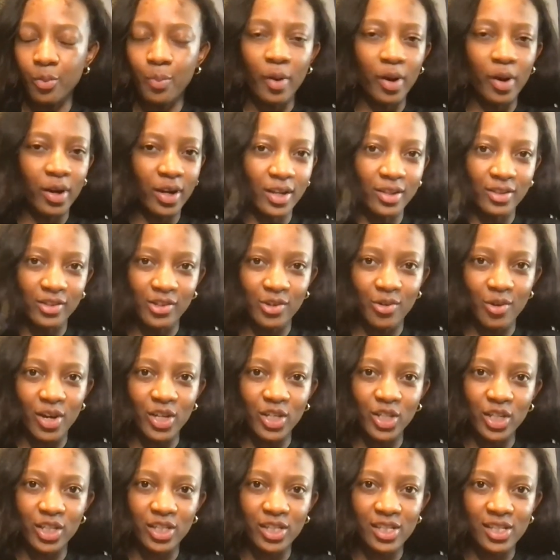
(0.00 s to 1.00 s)

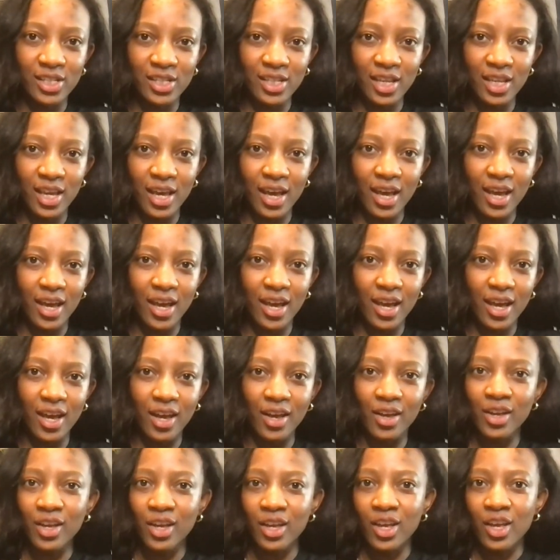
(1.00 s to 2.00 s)
integrations.
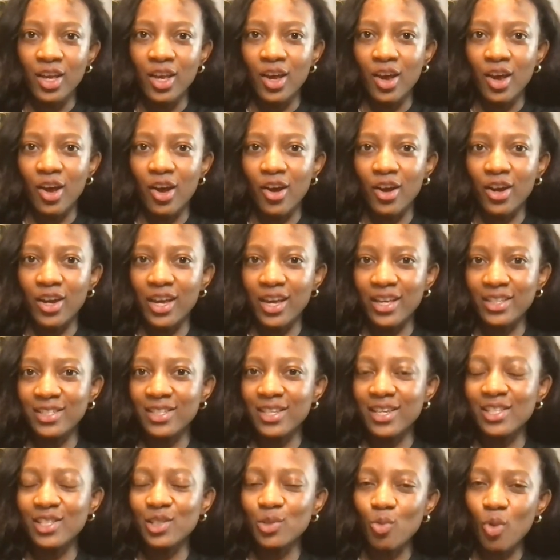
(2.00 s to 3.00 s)
Our guest
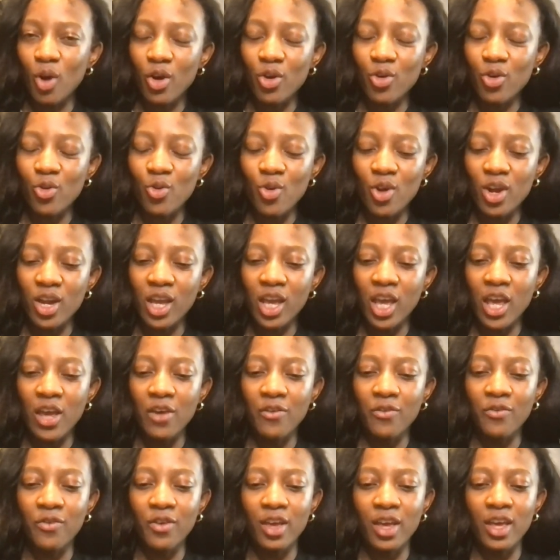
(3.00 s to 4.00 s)
is wondering
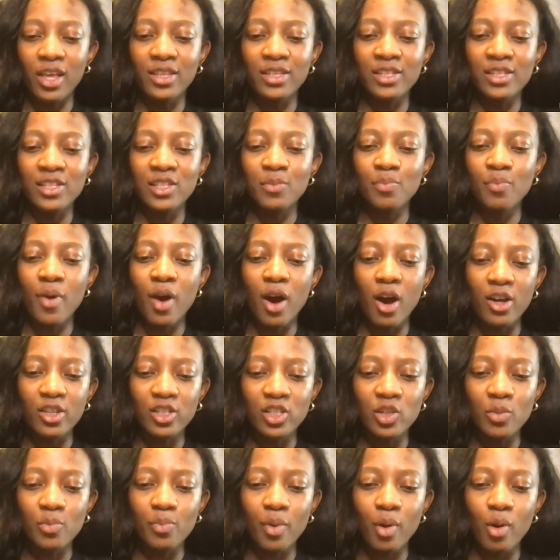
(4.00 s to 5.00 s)
if it's
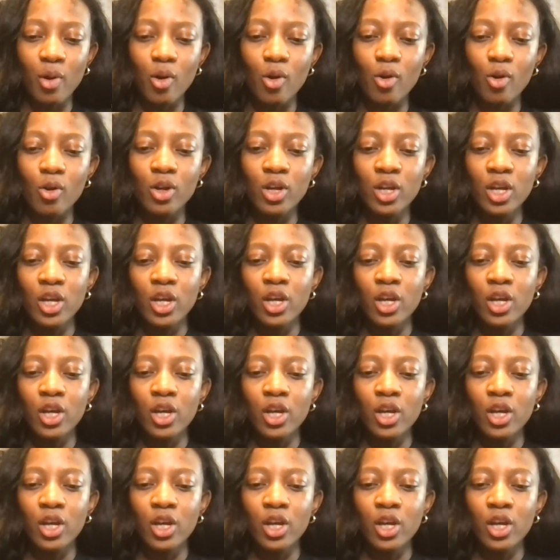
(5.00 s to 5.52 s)
possible